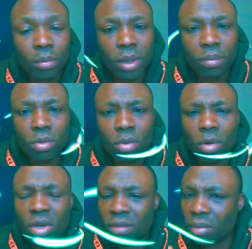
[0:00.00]
People
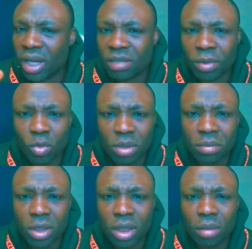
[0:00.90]
always bless me with
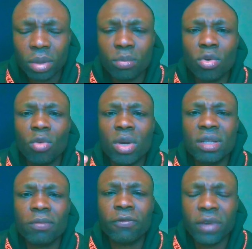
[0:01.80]
money. People
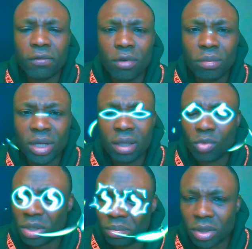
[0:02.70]
always favor me
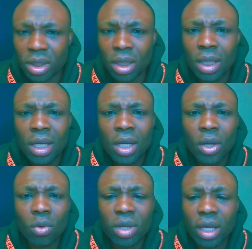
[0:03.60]
with money.
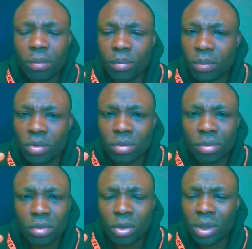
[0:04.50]
Okay, people
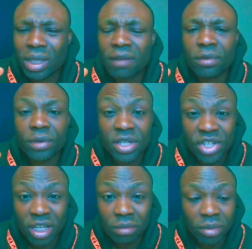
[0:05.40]
never
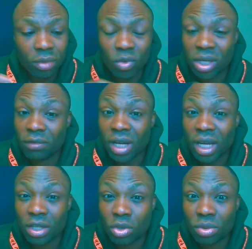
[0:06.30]
reject me whenever I
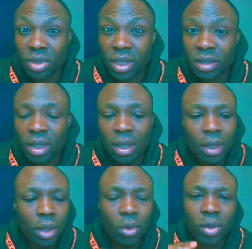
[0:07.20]
use this.
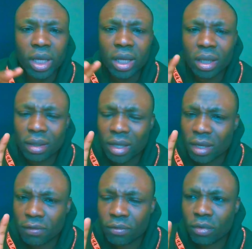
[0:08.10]
Okay,
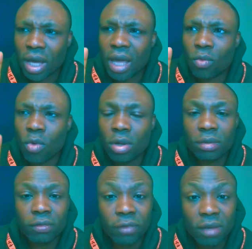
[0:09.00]
if I
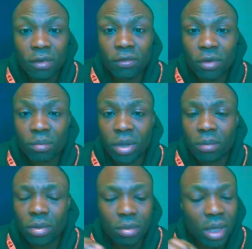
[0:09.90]
want favor from
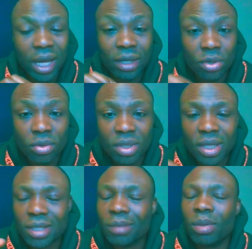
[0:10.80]
people, I use
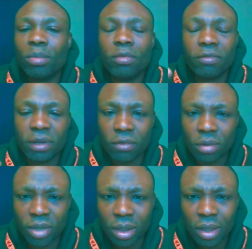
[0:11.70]
this, people
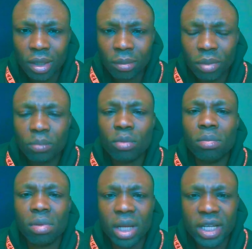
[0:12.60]
favor me, people
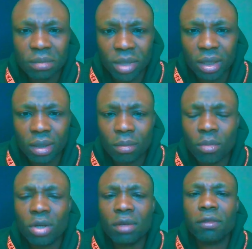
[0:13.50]
bless me,
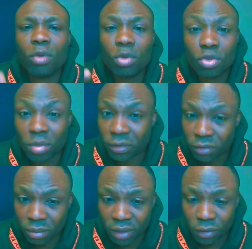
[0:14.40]
money flows to me
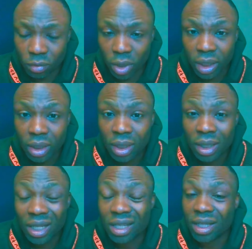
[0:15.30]
from everywhere.
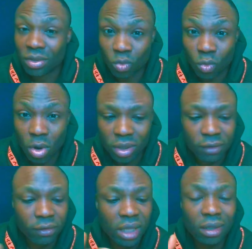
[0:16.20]
It has worked.
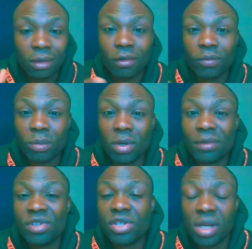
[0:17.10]
In fact, a lot of people
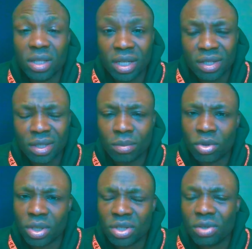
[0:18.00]
have shared
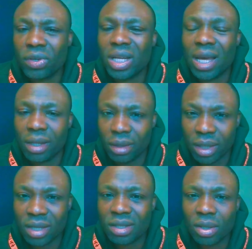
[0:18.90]
testimonies regarding
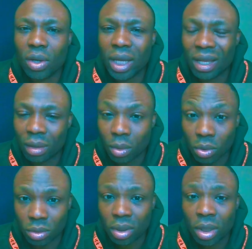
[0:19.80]
this
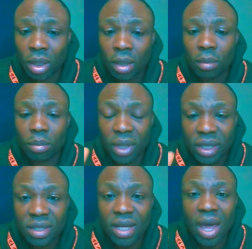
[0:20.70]
alone.
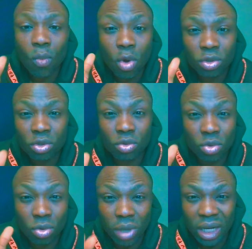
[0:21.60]
Please, I want you to
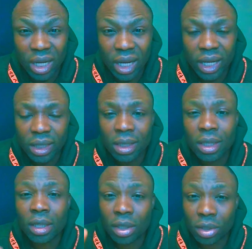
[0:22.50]
go right ahead,
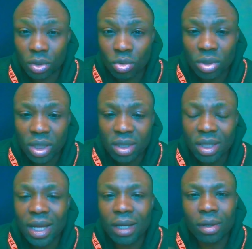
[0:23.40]
do this,
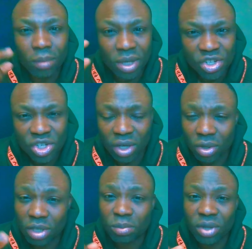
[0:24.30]
and come and share
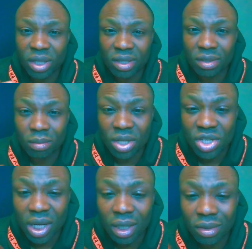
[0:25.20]
your experiences on my
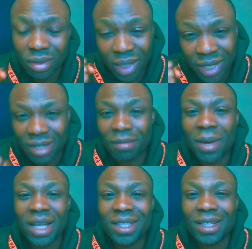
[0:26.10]
channel in the
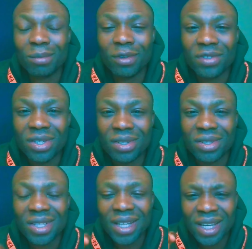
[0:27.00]
mighty name of
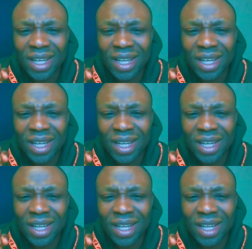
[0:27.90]
Jesus.